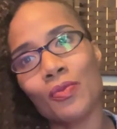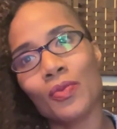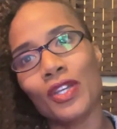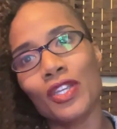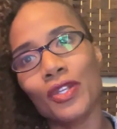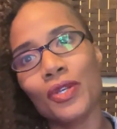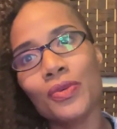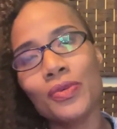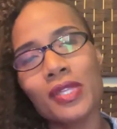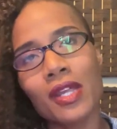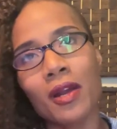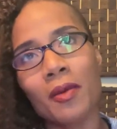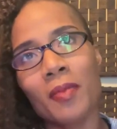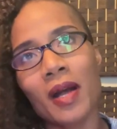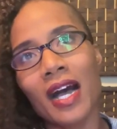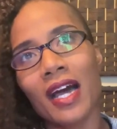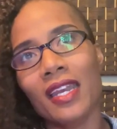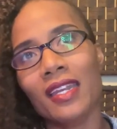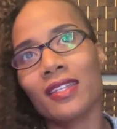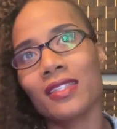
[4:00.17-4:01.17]
and we use our
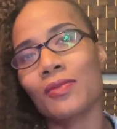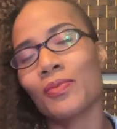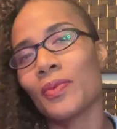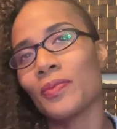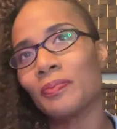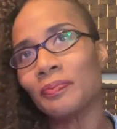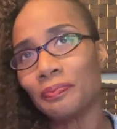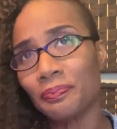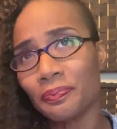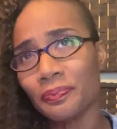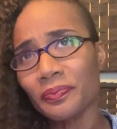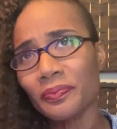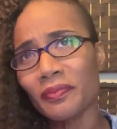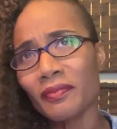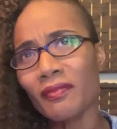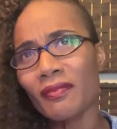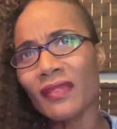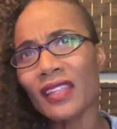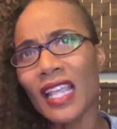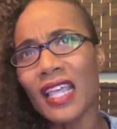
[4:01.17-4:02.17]
bodies,
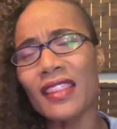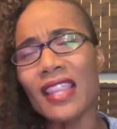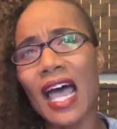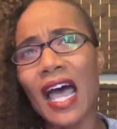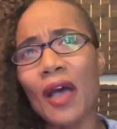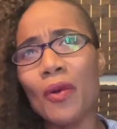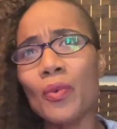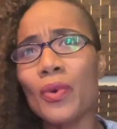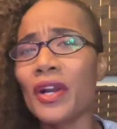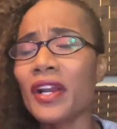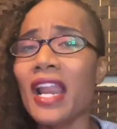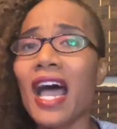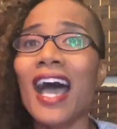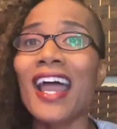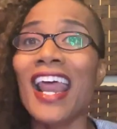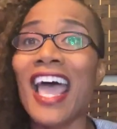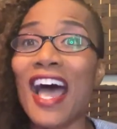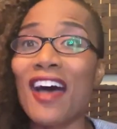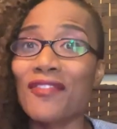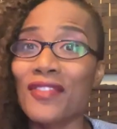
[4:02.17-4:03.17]
that we're
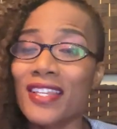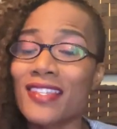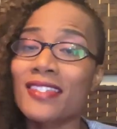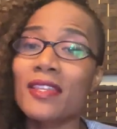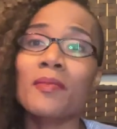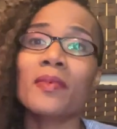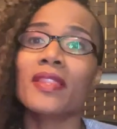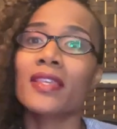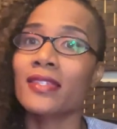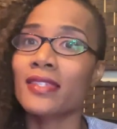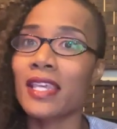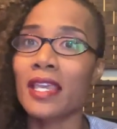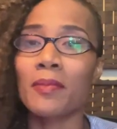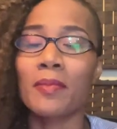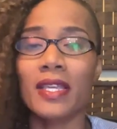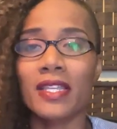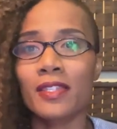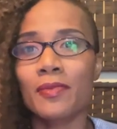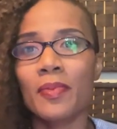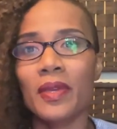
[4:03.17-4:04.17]
not having some of the
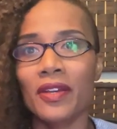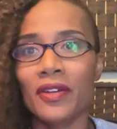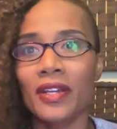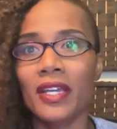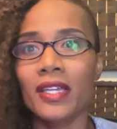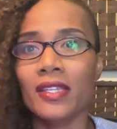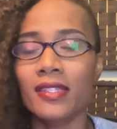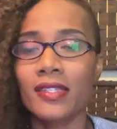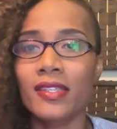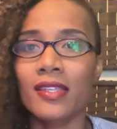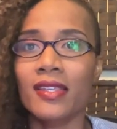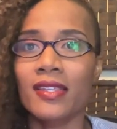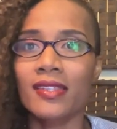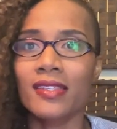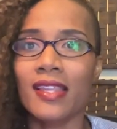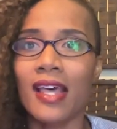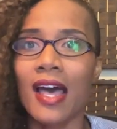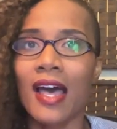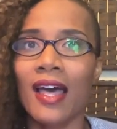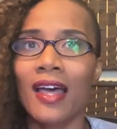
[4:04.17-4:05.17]
same
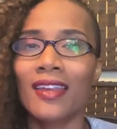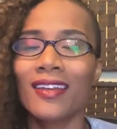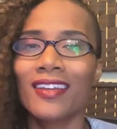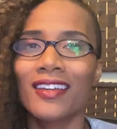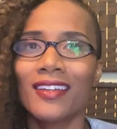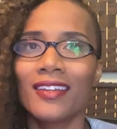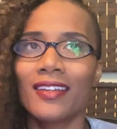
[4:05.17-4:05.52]
experiences that